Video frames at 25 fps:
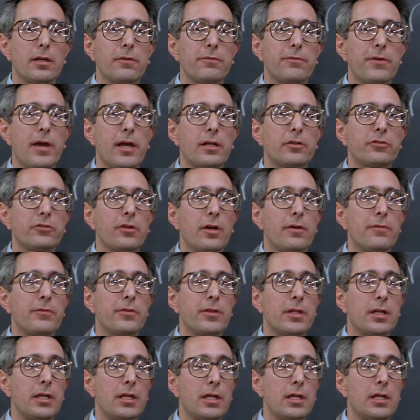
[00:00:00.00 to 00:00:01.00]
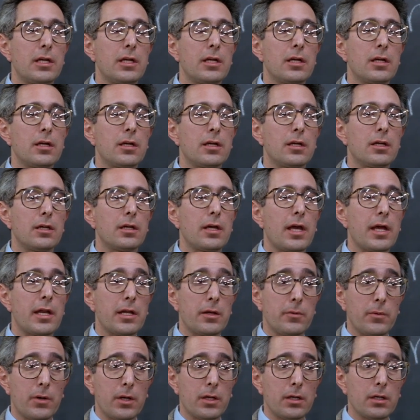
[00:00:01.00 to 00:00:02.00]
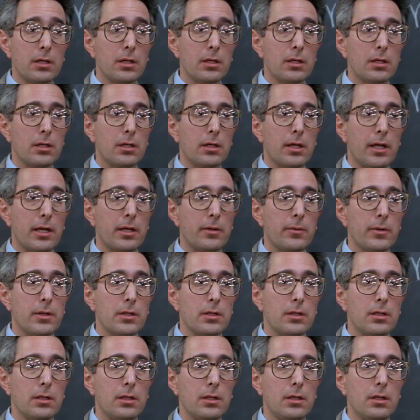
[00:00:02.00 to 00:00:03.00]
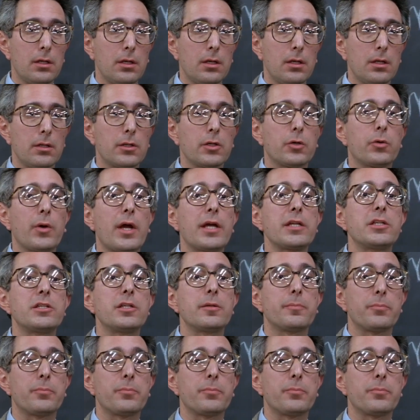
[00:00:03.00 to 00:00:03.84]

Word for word: the effects of the, anyone, anyone, the Great